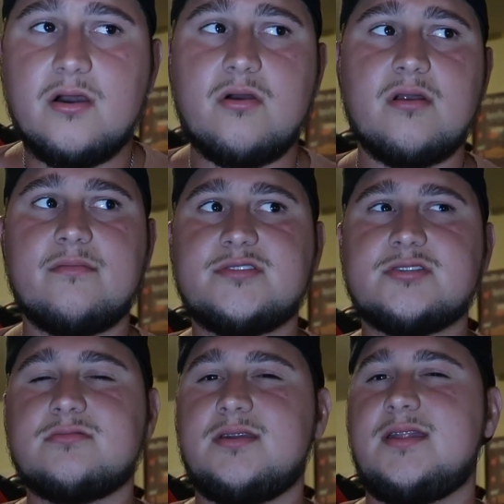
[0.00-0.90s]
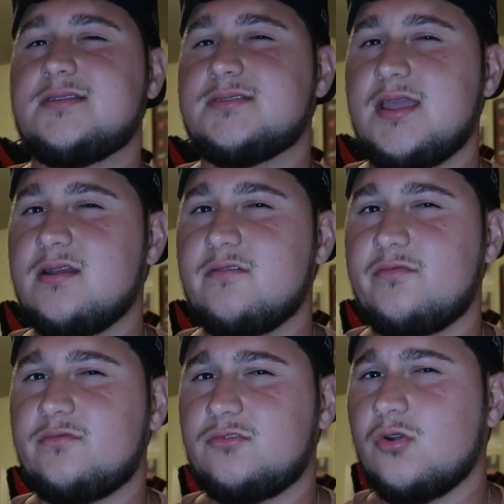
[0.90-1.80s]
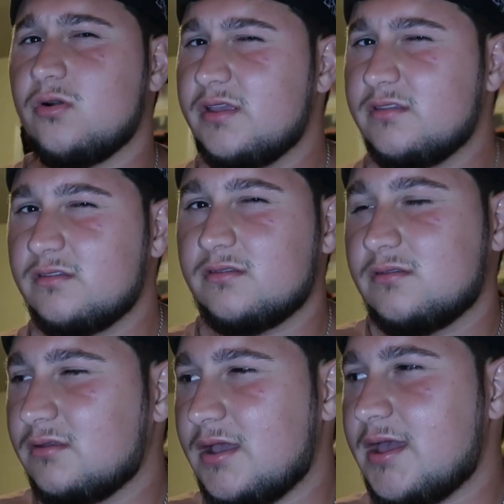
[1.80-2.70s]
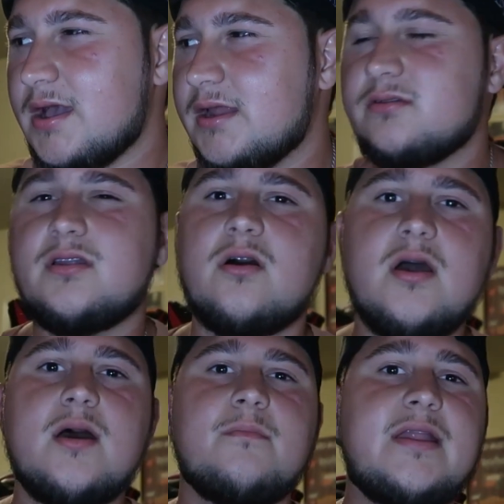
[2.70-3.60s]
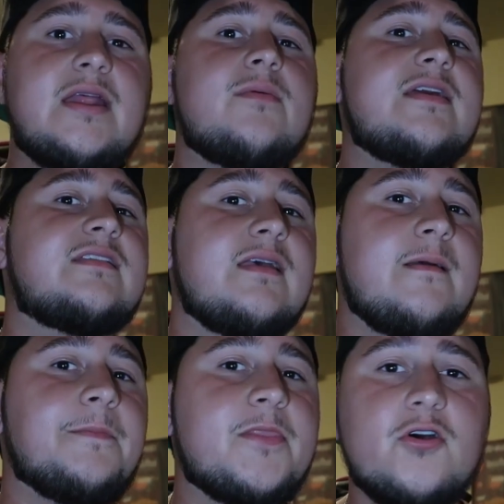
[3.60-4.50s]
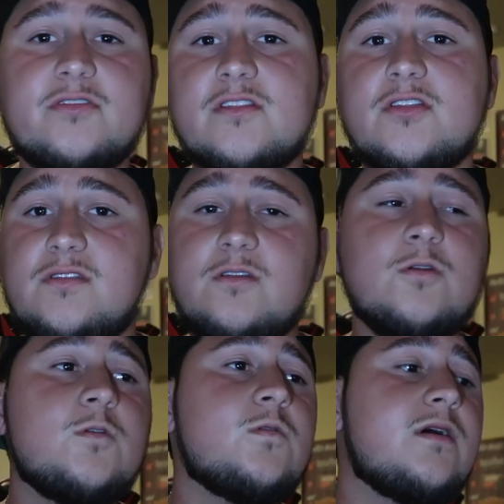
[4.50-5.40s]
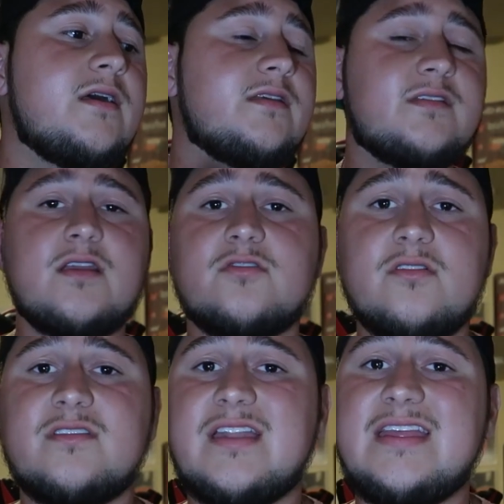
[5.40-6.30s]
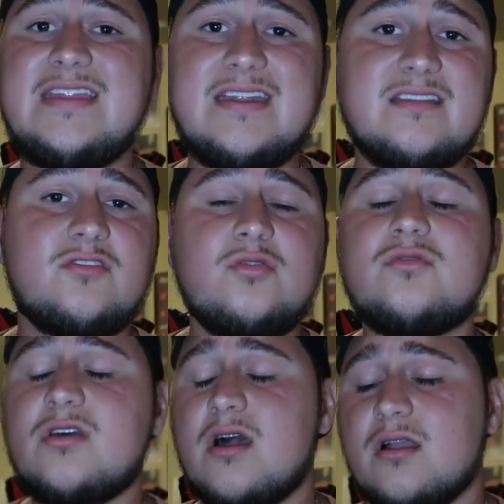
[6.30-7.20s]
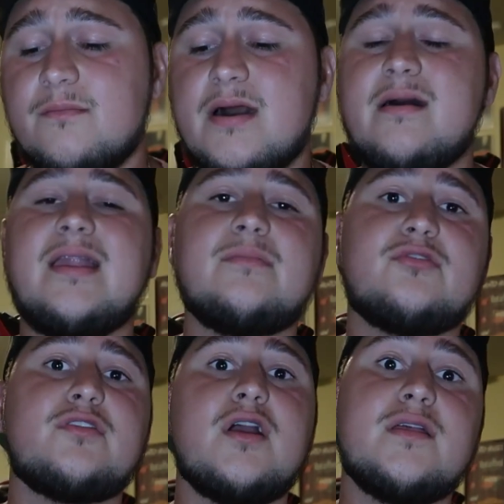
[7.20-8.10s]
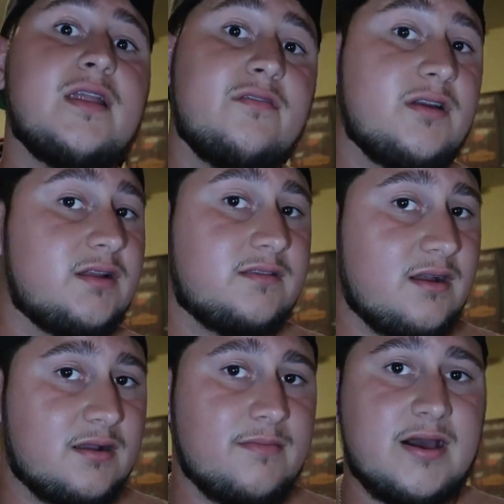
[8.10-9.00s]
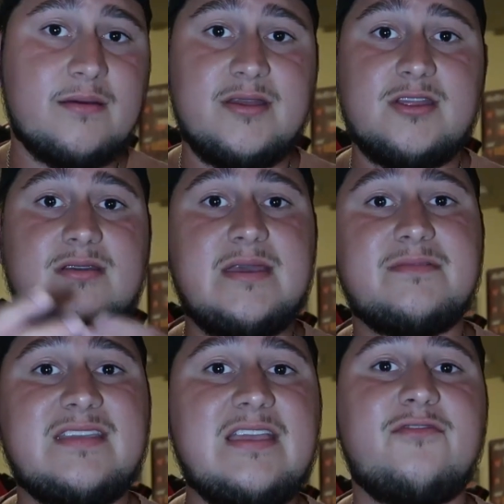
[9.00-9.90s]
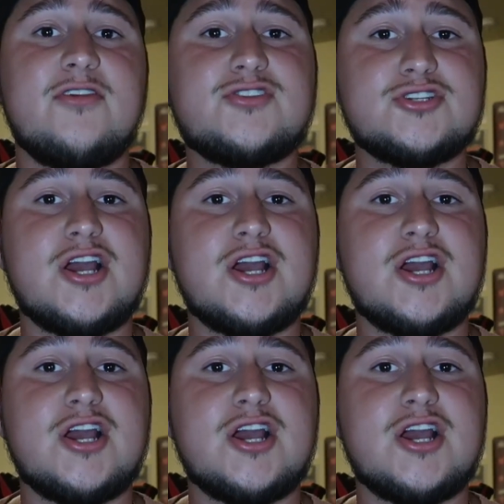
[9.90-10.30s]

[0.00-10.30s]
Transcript: Or I'm just really not scared of toys? I don't know. But anyways, those are the two scare zones that I needed to talk about, and I'm sorry that I forgot to talk about them, and you keep seeing future